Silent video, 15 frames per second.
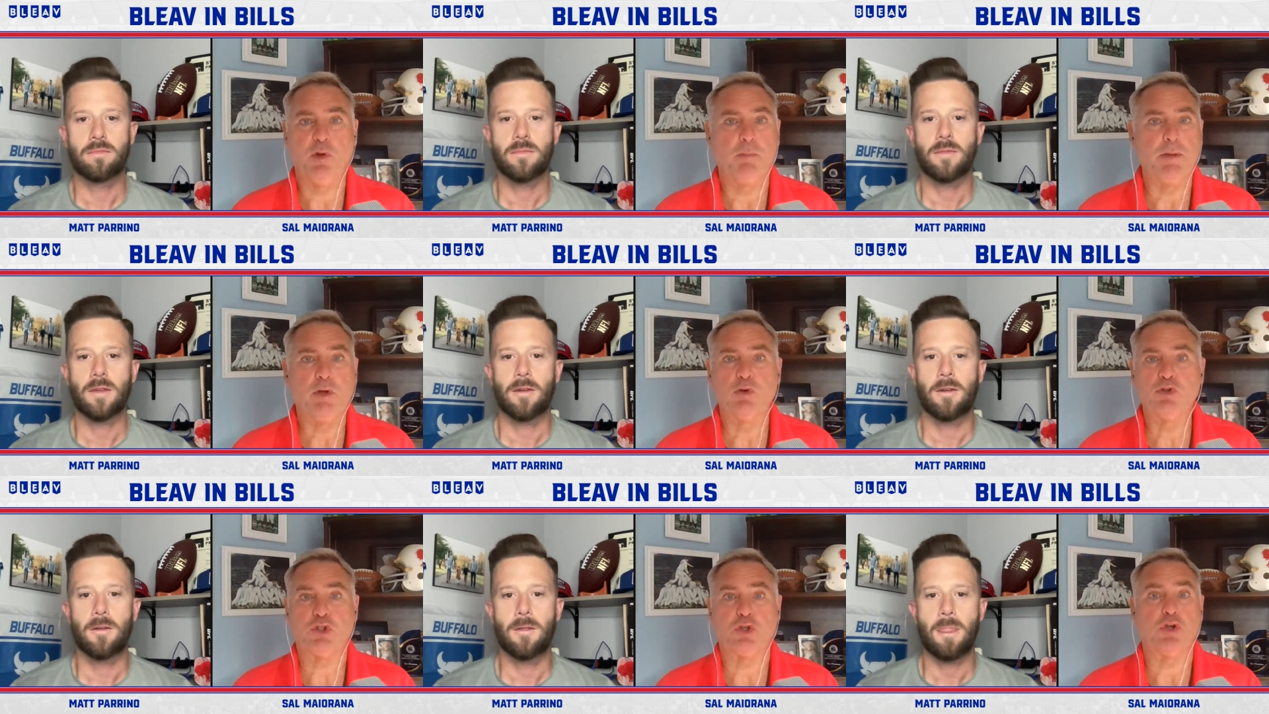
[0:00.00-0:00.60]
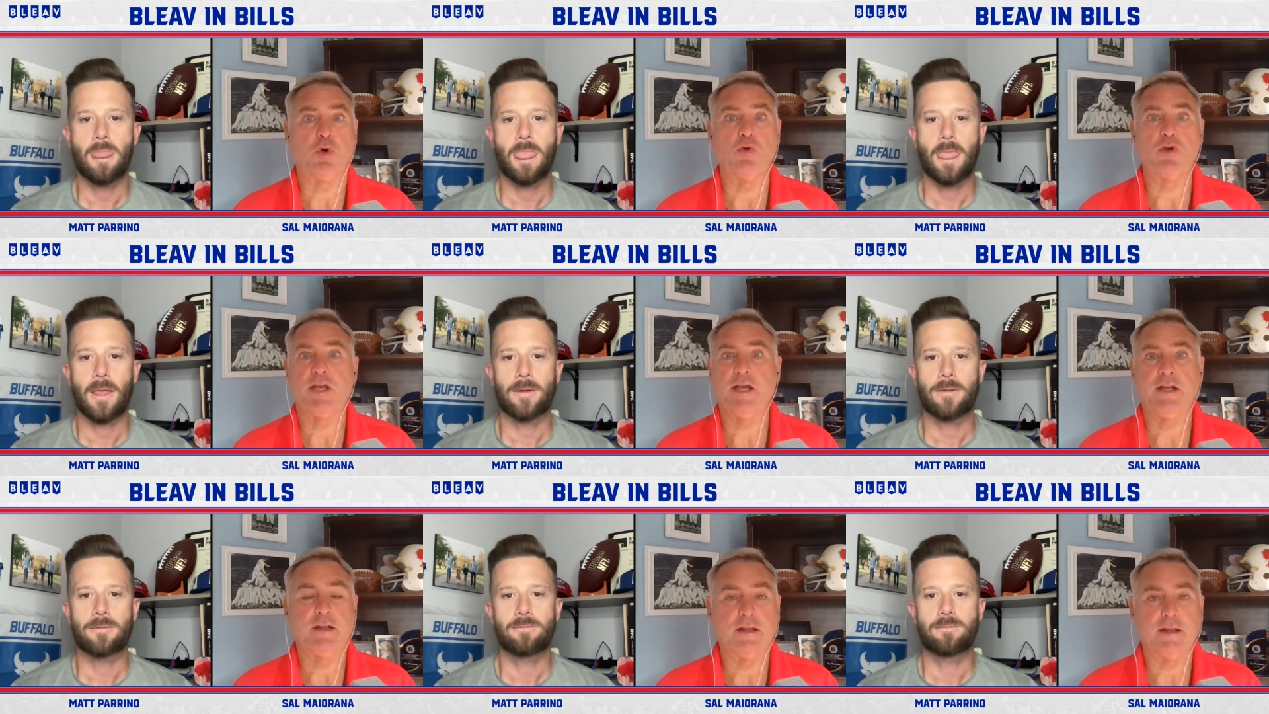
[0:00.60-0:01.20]
Speaker 1: The Bills should go
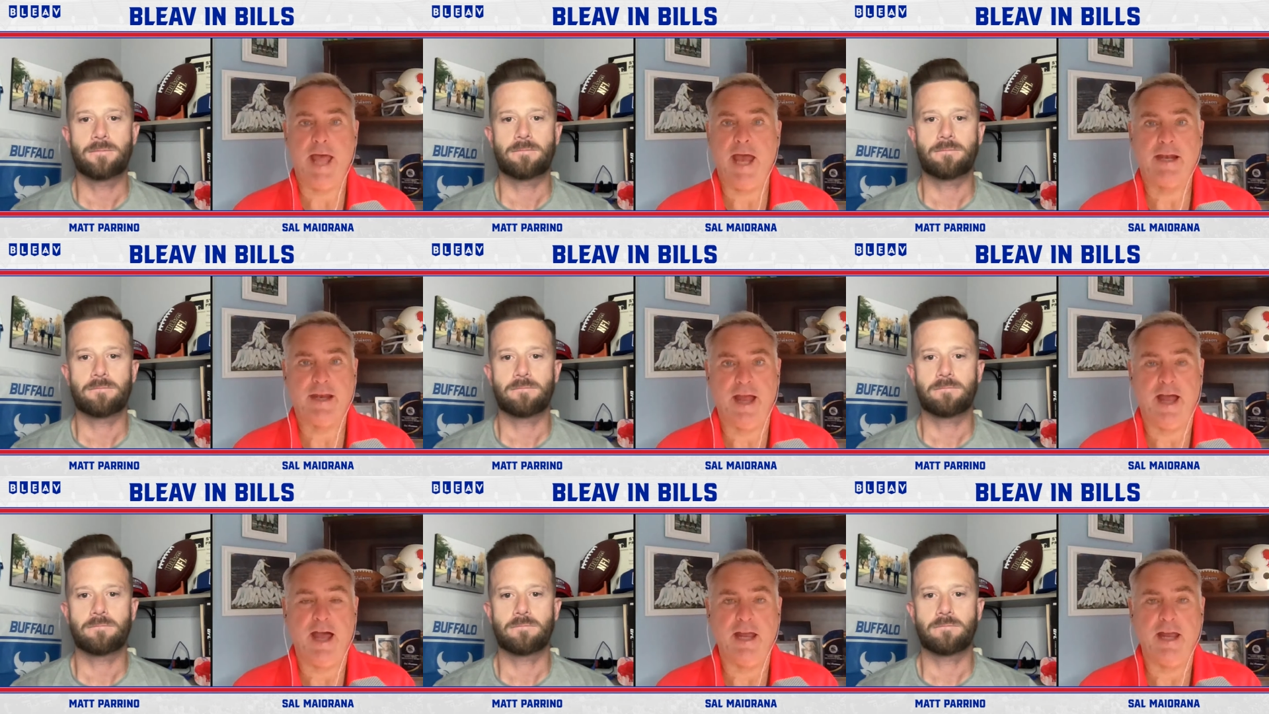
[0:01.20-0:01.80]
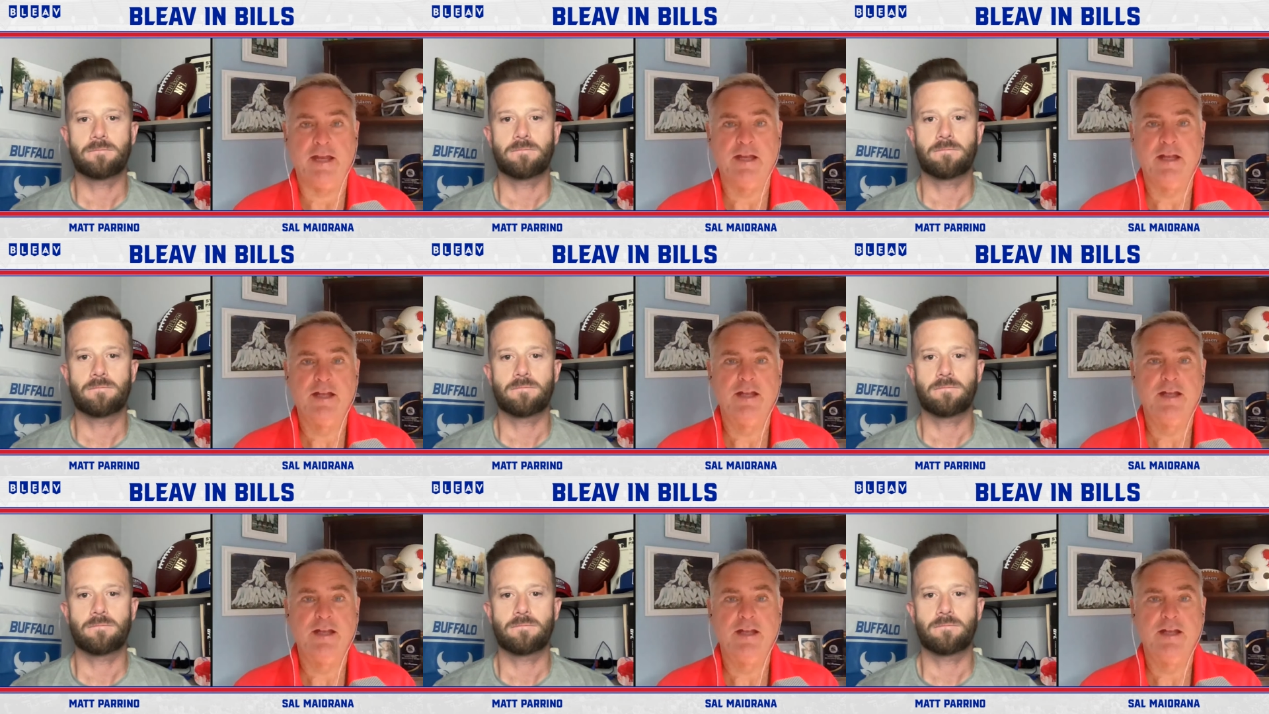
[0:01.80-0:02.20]
get that guy.